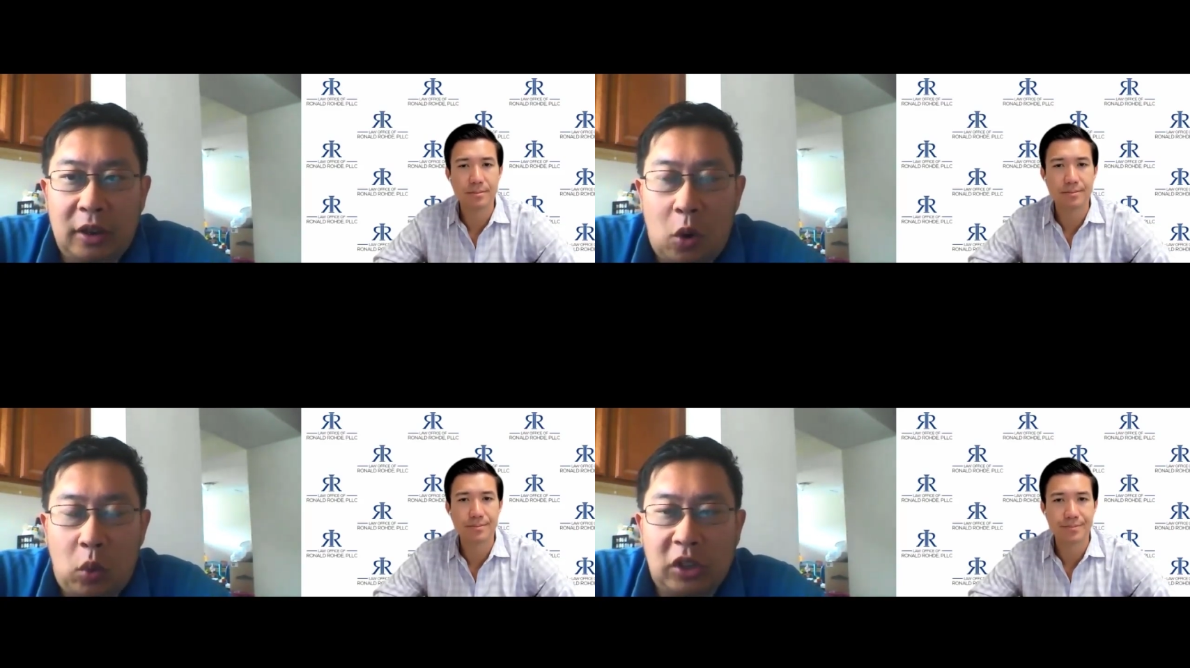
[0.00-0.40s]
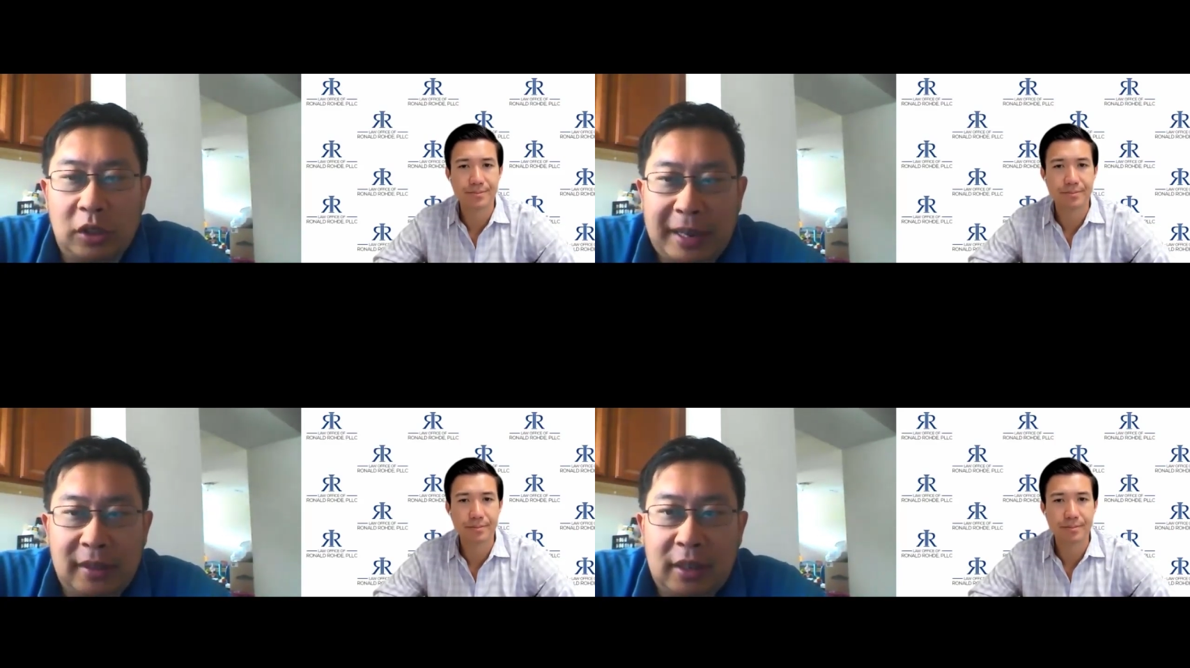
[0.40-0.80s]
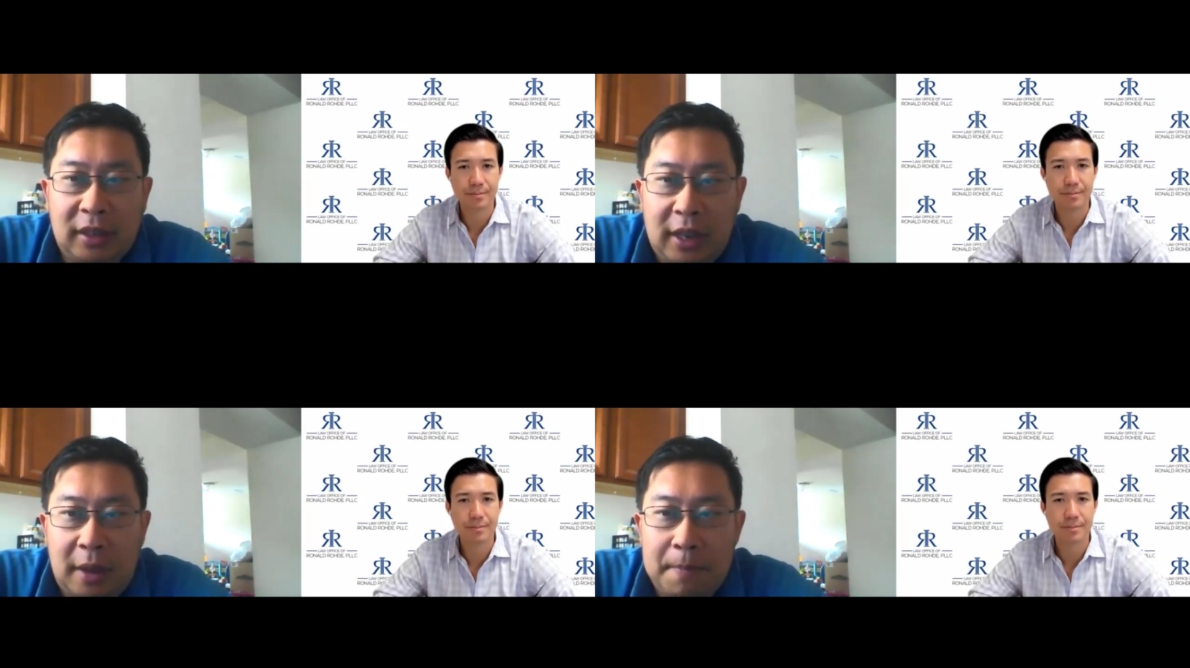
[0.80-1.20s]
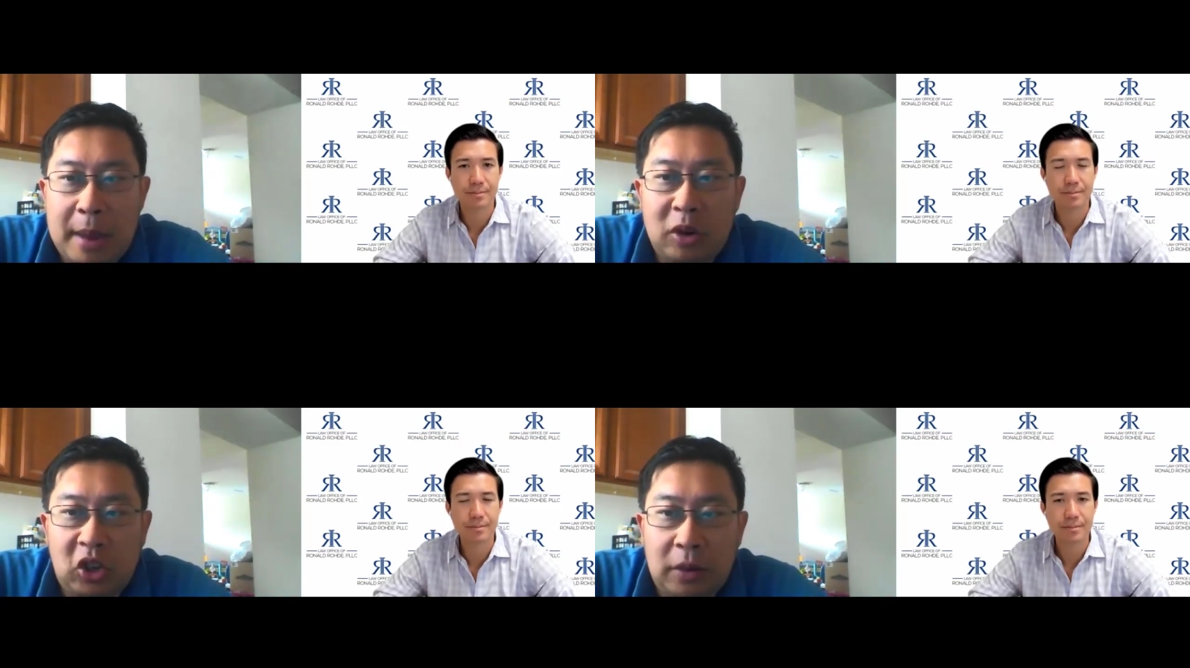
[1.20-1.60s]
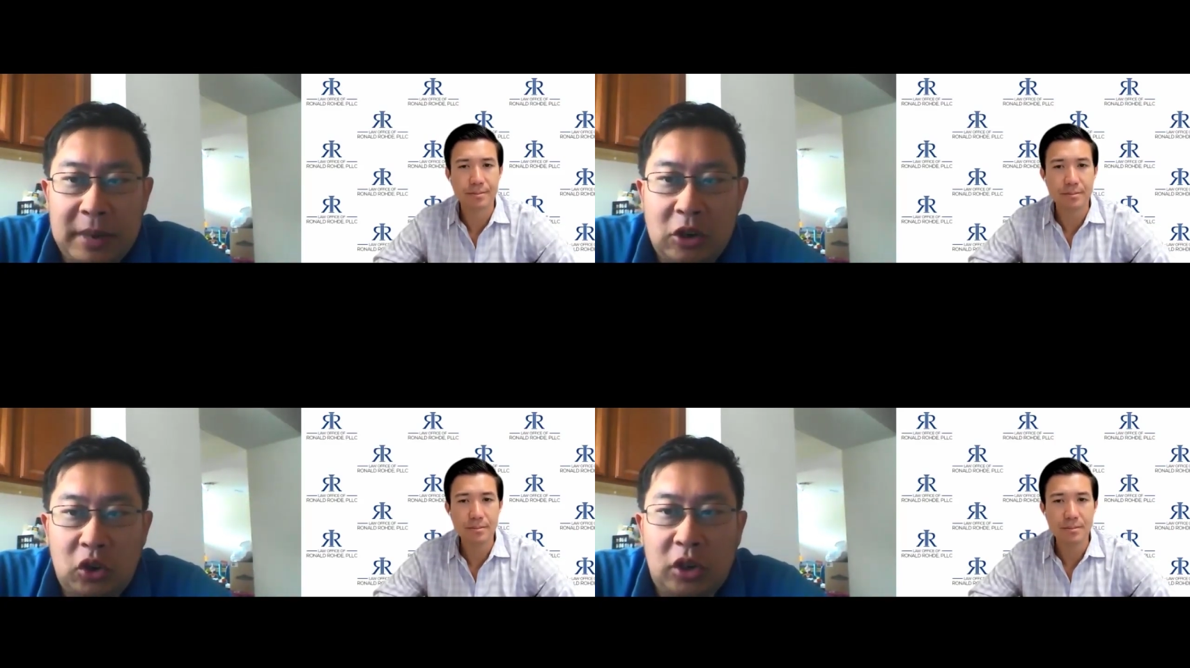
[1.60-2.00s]
Speaker 1: you know, which is basically a
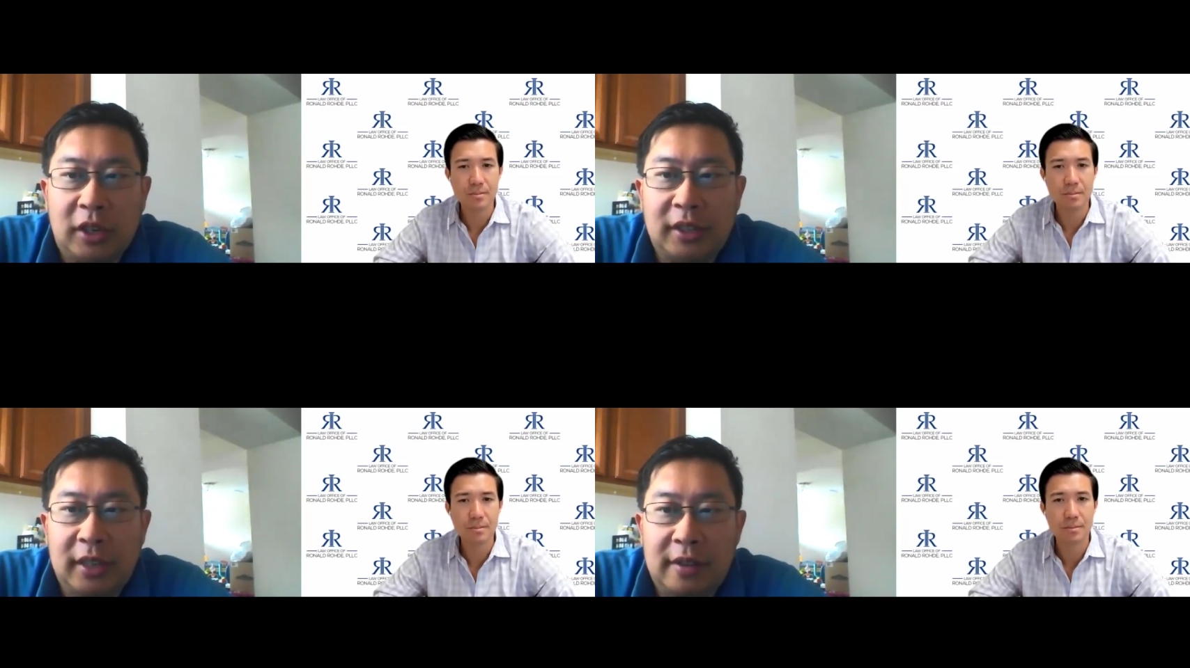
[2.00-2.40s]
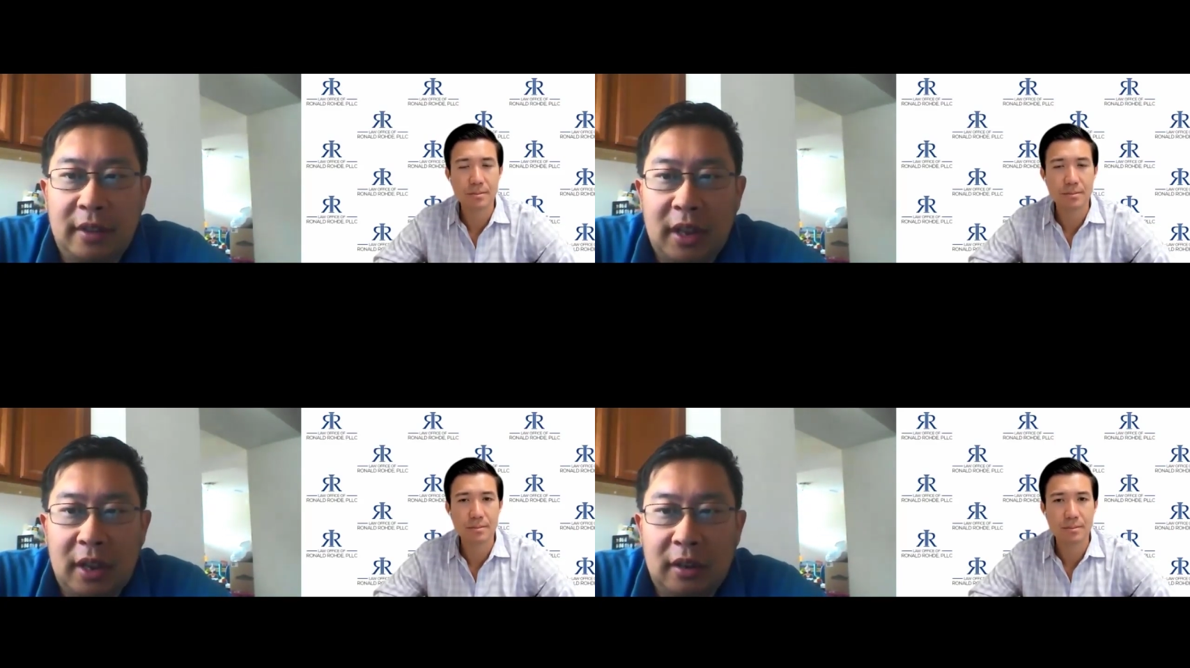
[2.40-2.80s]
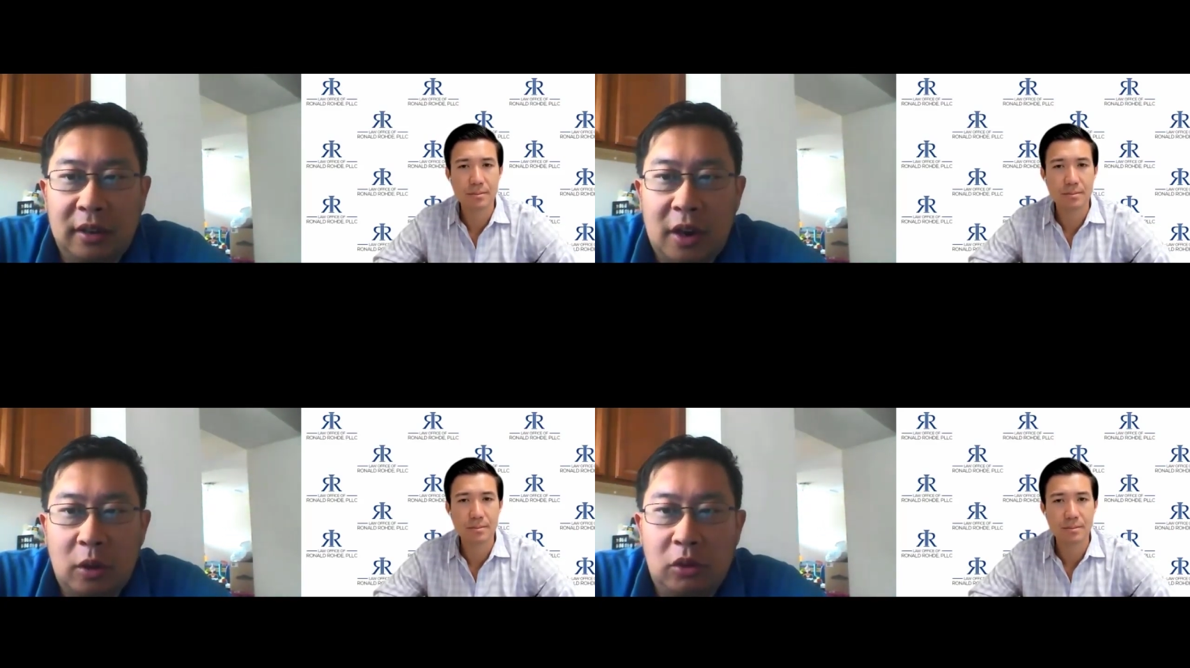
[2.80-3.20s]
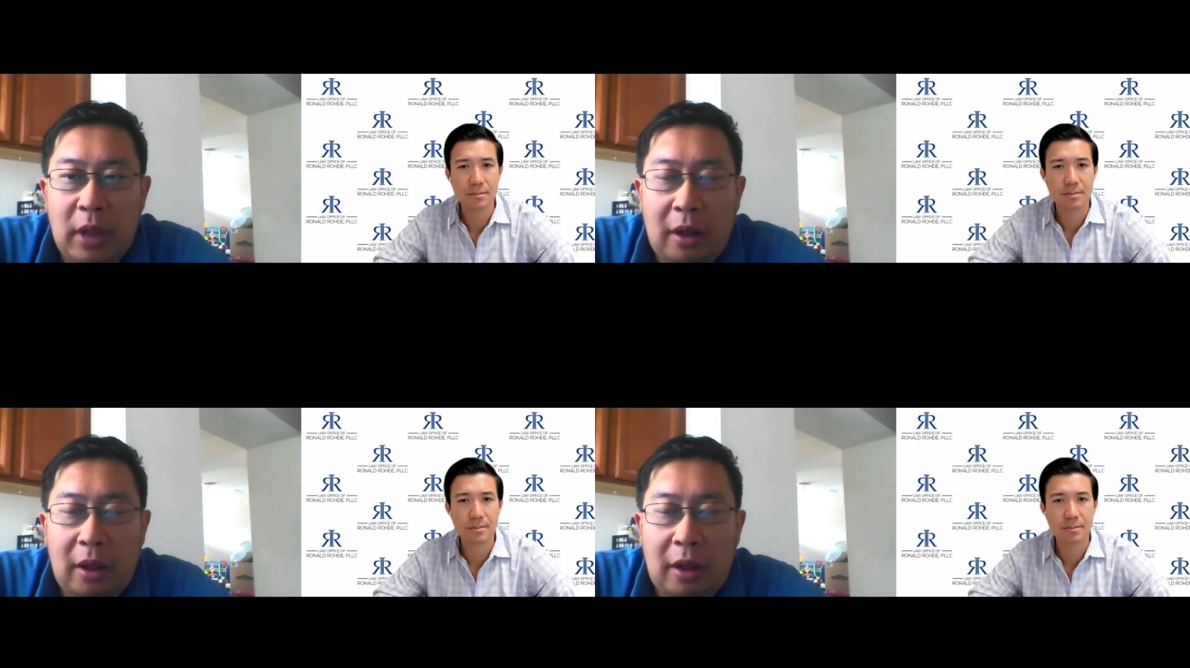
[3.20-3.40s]
membership interest in the, you know,